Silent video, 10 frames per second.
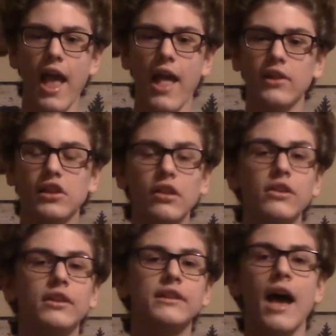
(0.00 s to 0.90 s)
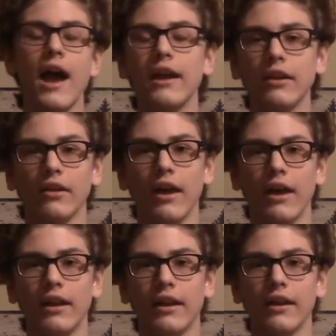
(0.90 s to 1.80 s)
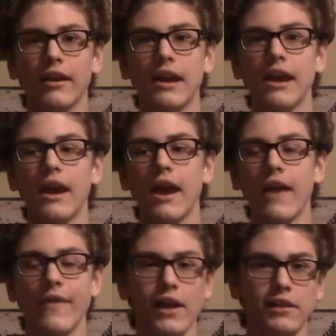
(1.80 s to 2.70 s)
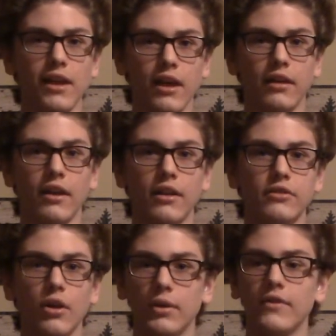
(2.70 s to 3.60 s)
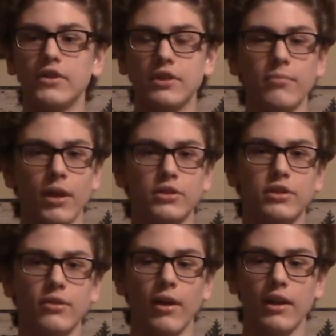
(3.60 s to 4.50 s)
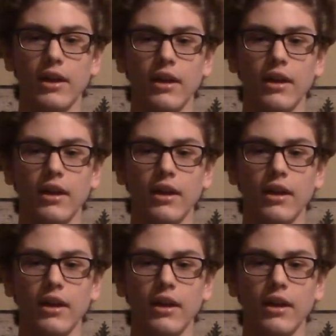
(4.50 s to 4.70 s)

And so you title it, and that's it. And you don't even do much to it.